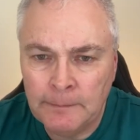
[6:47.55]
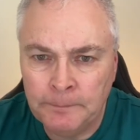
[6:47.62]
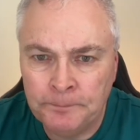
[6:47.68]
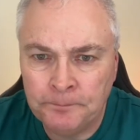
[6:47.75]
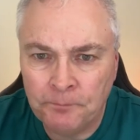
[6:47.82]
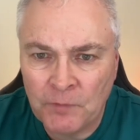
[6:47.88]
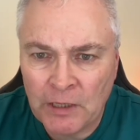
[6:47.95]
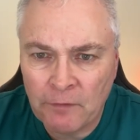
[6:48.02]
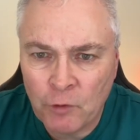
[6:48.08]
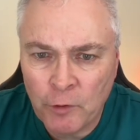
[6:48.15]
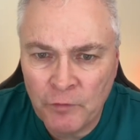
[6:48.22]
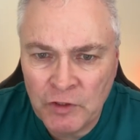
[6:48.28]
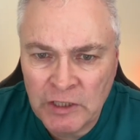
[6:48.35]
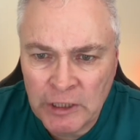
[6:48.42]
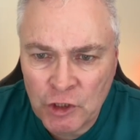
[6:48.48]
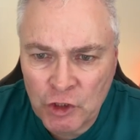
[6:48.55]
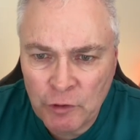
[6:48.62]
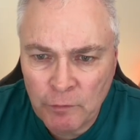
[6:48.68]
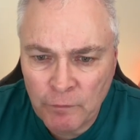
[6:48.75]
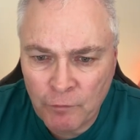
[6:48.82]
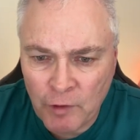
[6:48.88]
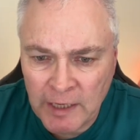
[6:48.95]
and I've got the
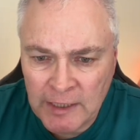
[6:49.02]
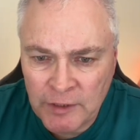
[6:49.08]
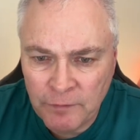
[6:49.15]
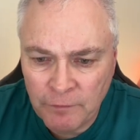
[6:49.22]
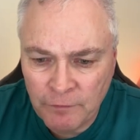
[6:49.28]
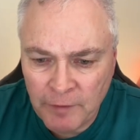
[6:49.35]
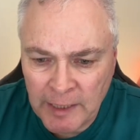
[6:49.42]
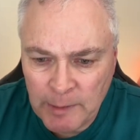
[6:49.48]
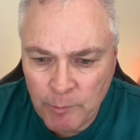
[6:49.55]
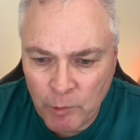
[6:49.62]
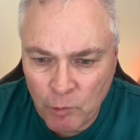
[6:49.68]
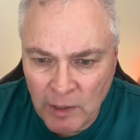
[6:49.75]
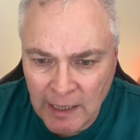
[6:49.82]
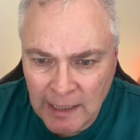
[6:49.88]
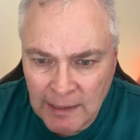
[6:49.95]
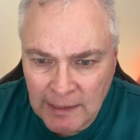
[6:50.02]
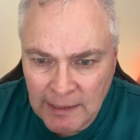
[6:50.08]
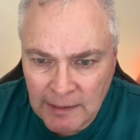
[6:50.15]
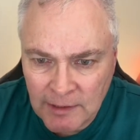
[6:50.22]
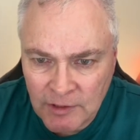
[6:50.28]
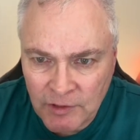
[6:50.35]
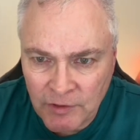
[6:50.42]
Dictionary and Phrase and Fable, and
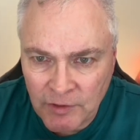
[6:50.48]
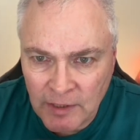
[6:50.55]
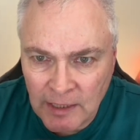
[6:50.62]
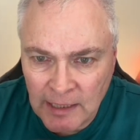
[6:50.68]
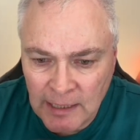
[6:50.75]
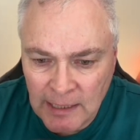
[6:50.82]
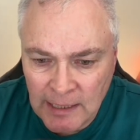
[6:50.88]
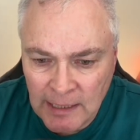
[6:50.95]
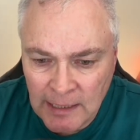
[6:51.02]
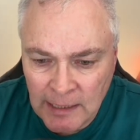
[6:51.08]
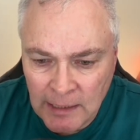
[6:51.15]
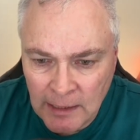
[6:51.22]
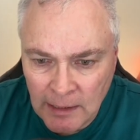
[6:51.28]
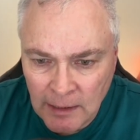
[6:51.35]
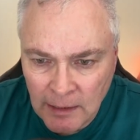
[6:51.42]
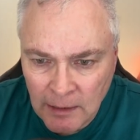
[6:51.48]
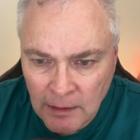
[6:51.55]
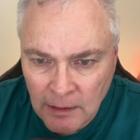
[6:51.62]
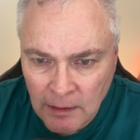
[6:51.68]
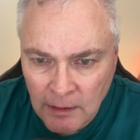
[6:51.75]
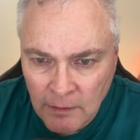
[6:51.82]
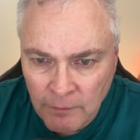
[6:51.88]
it's the
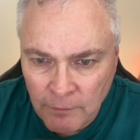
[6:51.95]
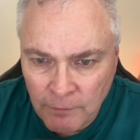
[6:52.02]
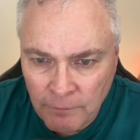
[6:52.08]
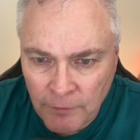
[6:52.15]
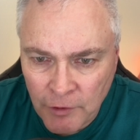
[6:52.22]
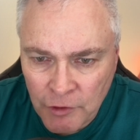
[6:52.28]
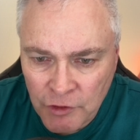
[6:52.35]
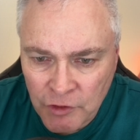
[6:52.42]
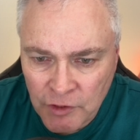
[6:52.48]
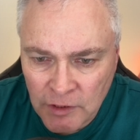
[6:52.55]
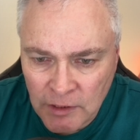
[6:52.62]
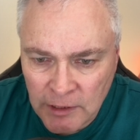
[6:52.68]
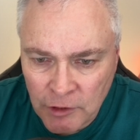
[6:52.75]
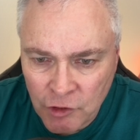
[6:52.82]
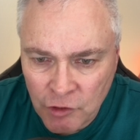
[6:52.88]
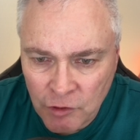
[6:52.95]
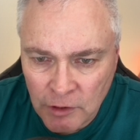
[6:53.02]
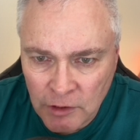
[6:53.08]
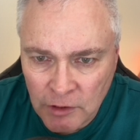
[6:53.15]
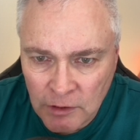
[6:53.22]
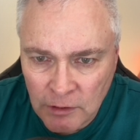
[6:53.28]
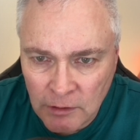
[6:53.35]
first edition,
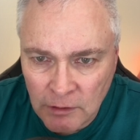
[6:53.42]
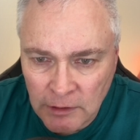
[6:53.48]
is it?